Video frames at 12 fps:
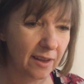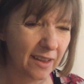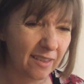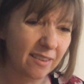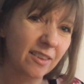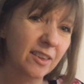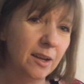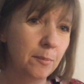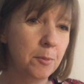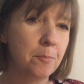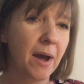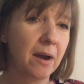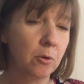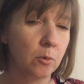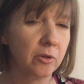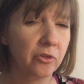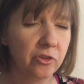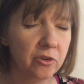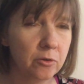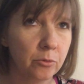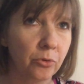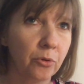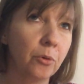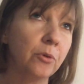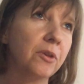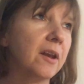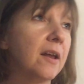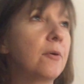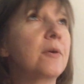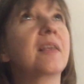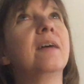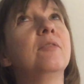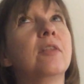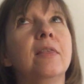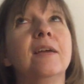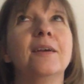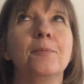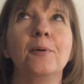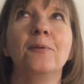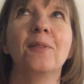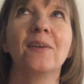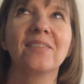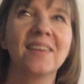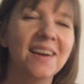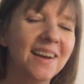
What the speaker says: and this is going to be backwards to you, so hold on, I always have to think about this.